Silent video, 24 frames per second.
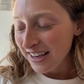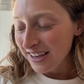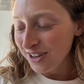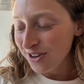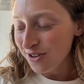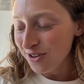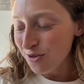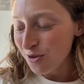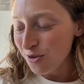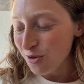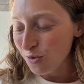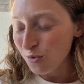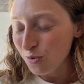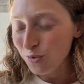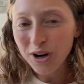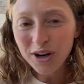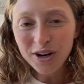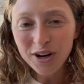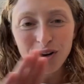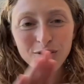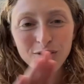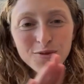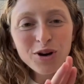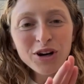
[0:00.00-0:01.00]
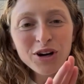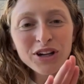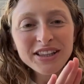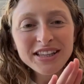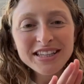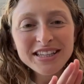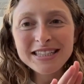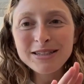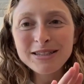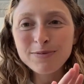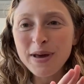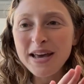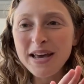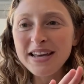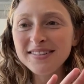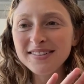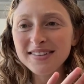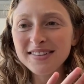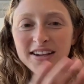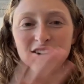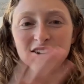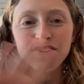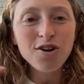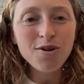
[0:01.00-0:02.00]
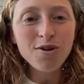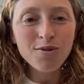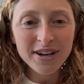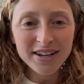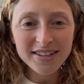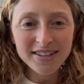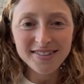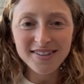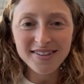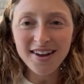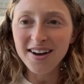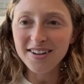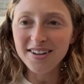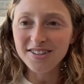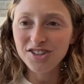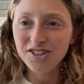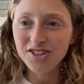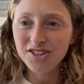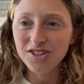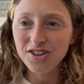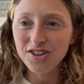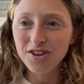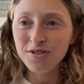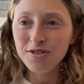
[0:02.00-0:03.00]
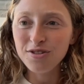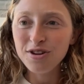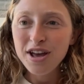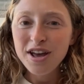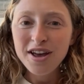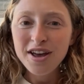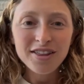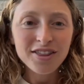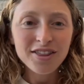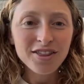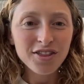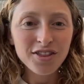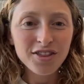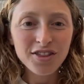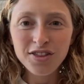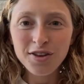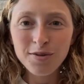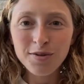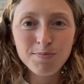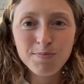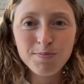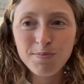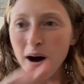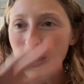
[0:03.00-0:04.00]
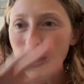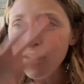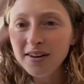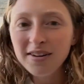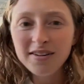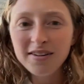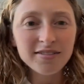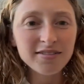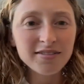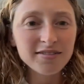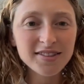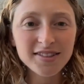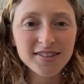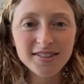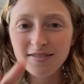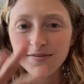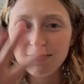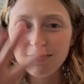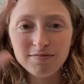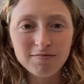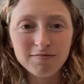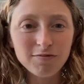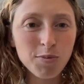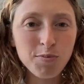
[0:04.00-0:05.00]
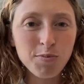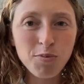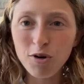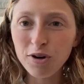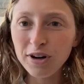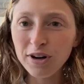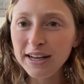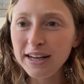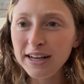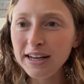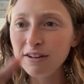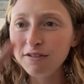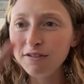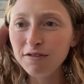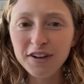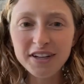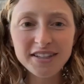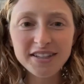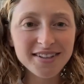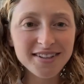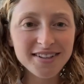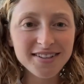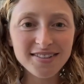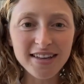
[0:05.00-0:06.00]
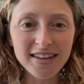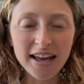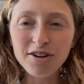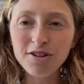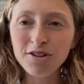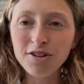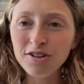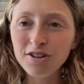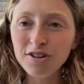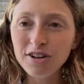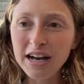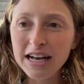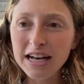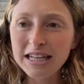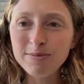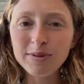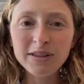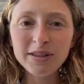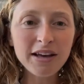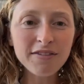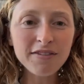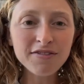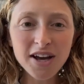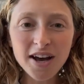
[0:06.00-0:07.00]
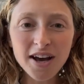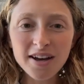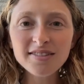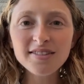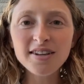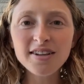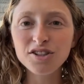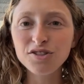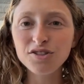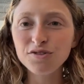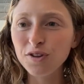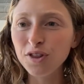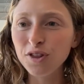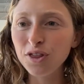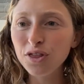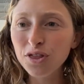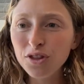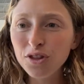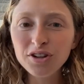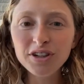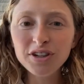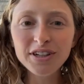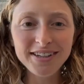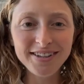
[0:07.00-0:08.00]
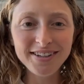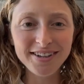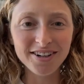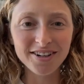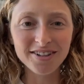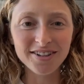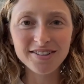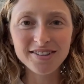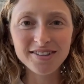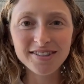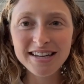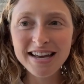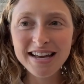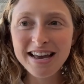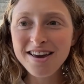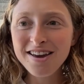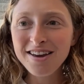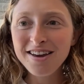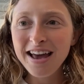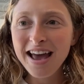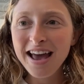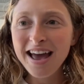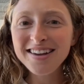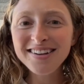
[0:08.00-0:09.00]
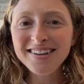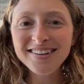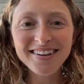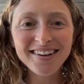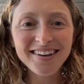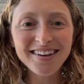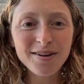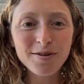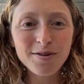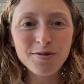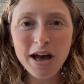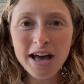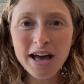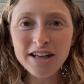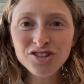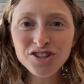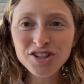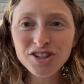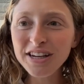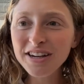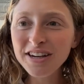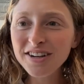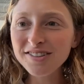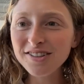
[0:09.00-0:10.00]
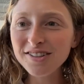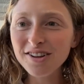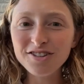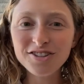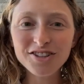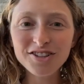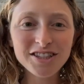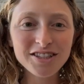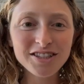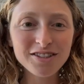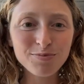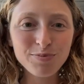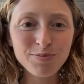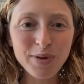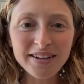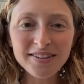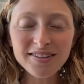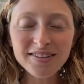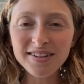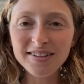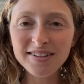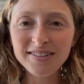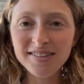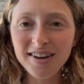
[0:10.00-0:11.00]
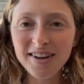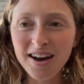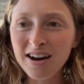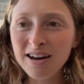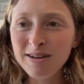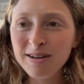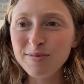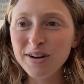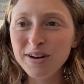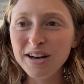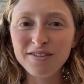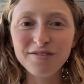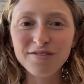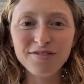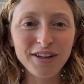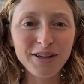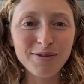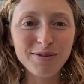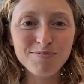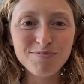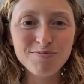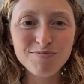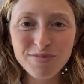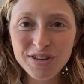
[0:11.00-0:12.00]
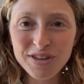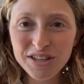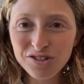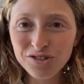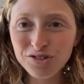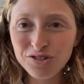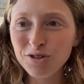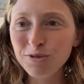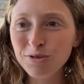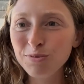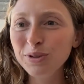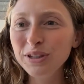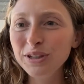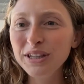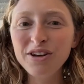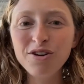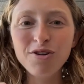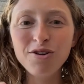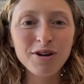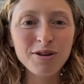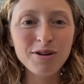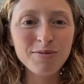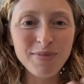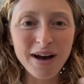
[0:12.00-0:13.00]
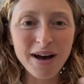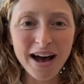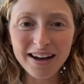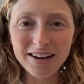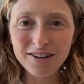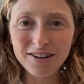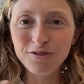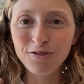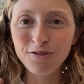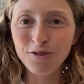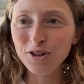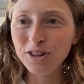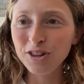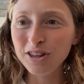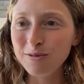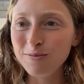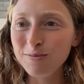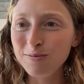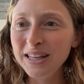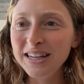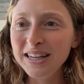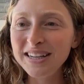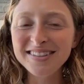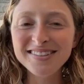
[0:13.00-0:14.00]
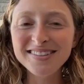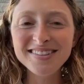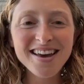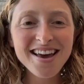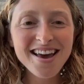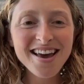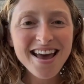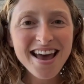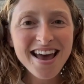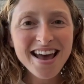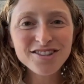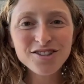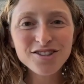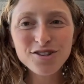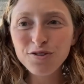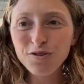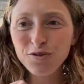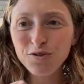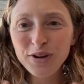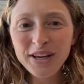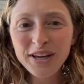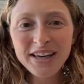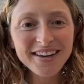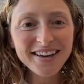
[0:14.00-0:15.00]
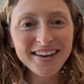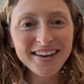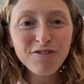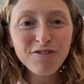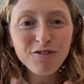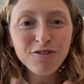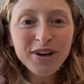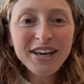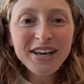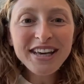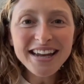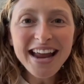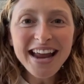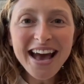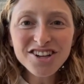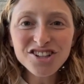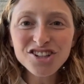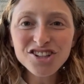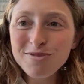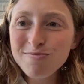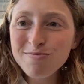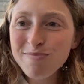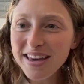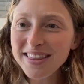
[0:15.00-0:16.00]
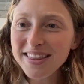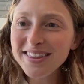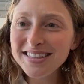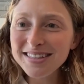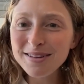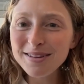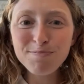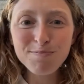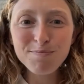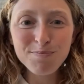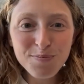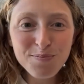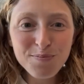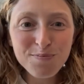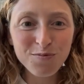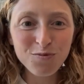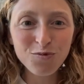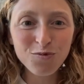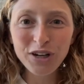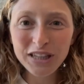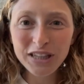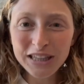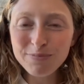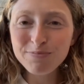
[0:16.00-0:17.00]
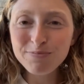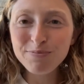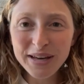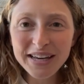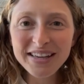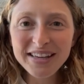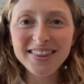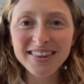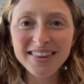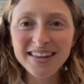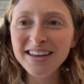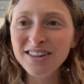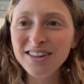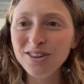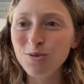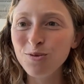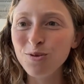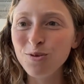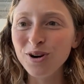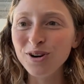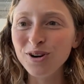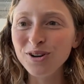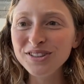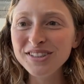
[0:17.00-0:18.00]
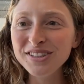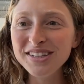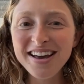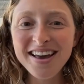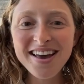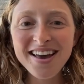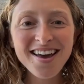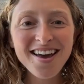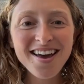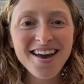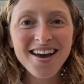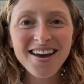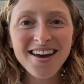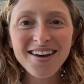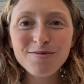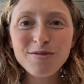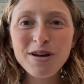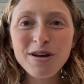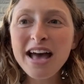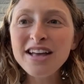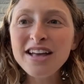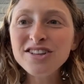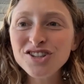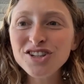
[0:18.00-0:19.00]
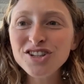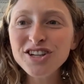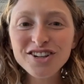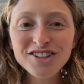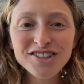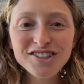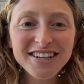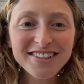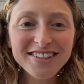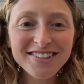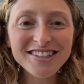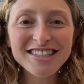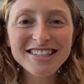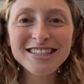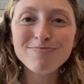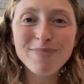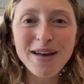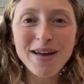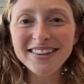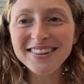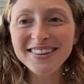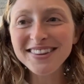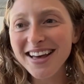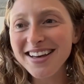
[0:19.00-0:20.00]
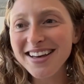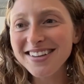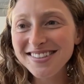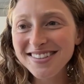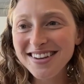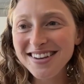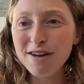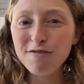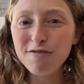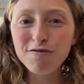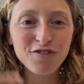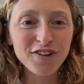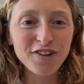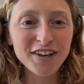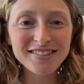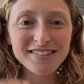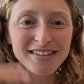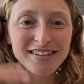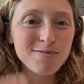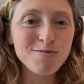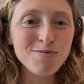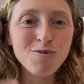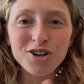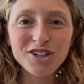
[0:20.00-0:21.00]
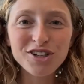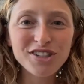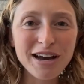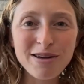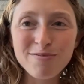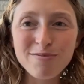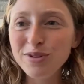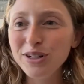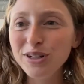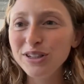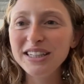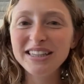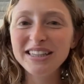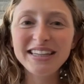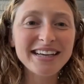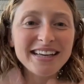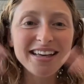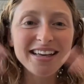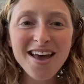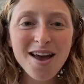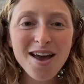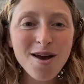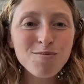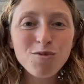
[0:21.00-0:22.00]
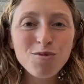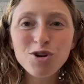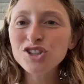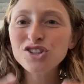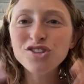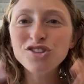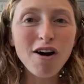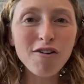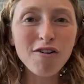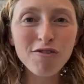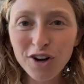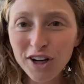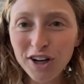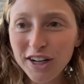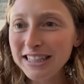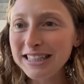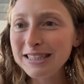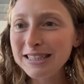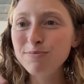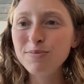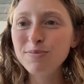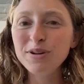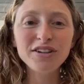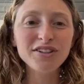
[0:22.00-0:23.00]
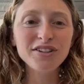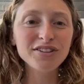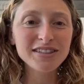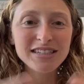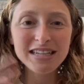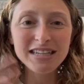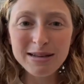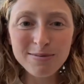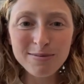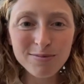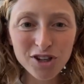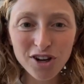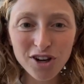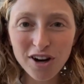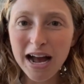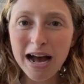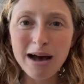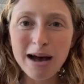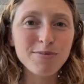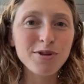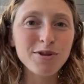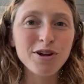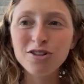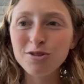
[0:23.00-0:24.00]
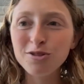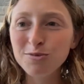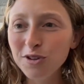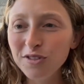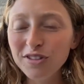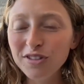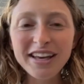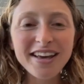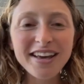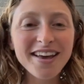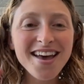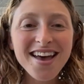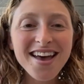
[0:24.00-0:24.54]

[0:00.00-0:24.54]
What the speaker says: we're in the space that no one has touched. So the bug reporting and fixing cycle has been left untouched for 30 years. And engineers are just spending time kind of like miserably going back and forth into meetings. And so if we can actually make this a really big thing in the world, engineers get to spend less time fixing, more time building, like more software gets built, teams are happier, like